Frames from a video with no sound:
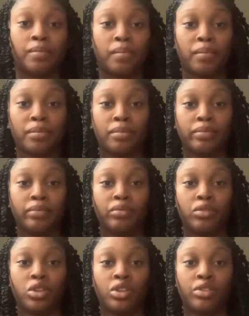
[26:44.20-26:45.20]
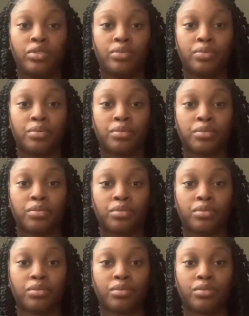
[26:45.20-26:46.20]

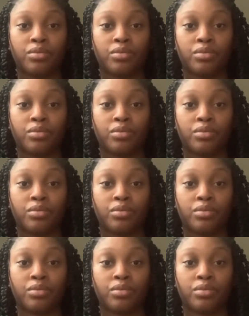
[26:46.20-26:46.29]
(silence)